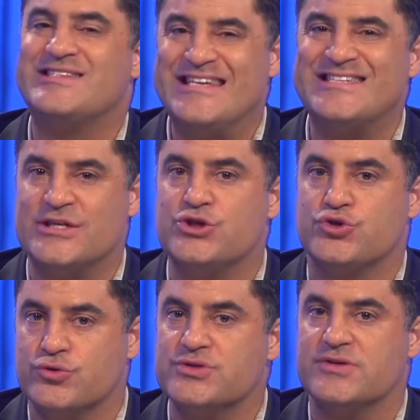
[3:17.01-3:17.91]
this
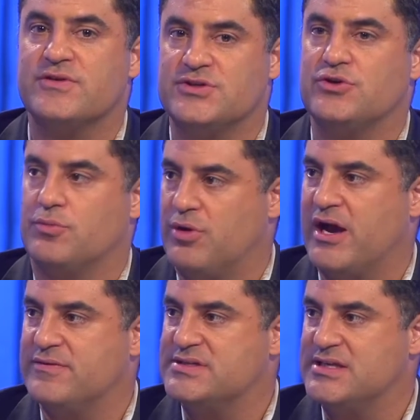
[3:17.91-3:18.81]
intrusive into your
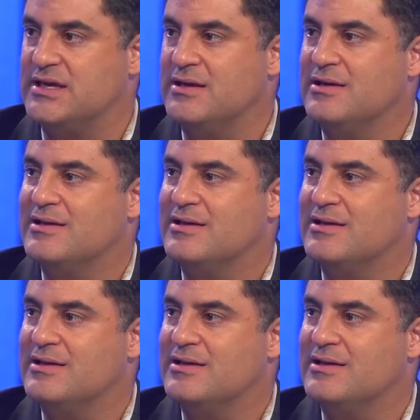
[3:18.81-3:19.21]
privacy,